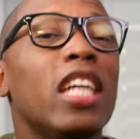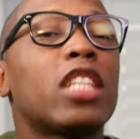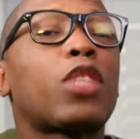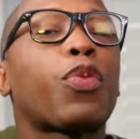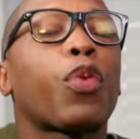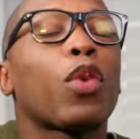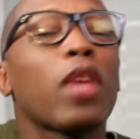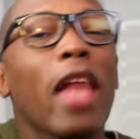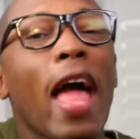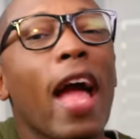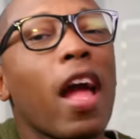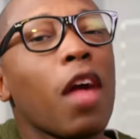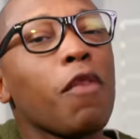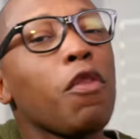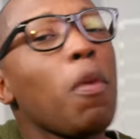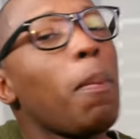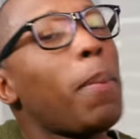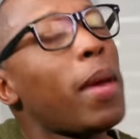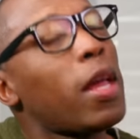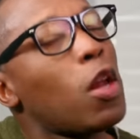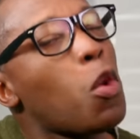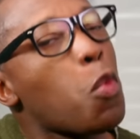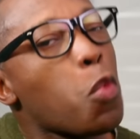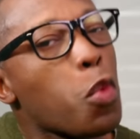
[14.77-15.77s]
It's, for lack of a
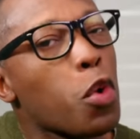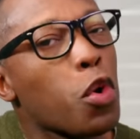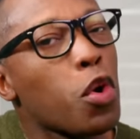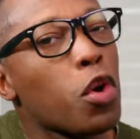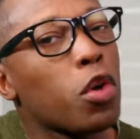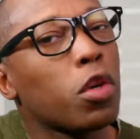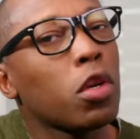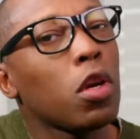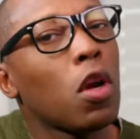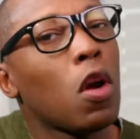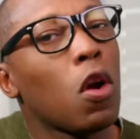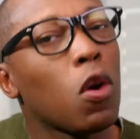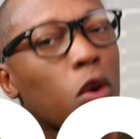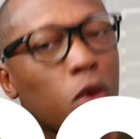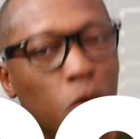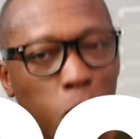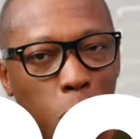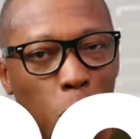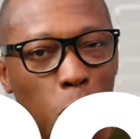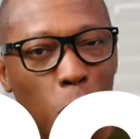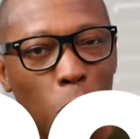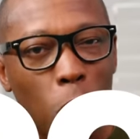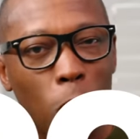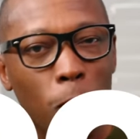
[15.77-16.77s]
better word,
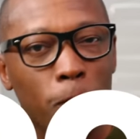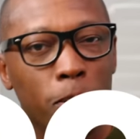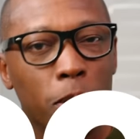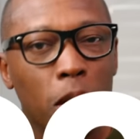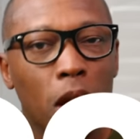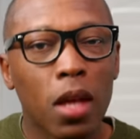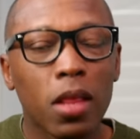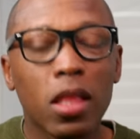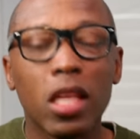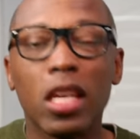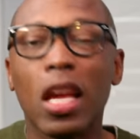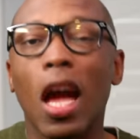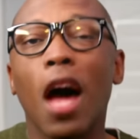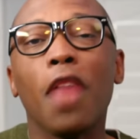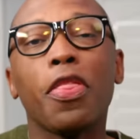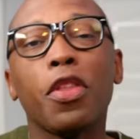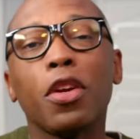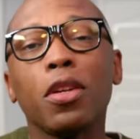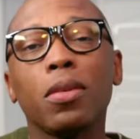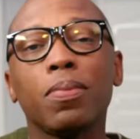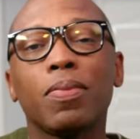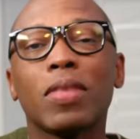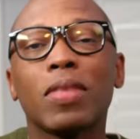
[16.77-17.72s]
cool. The other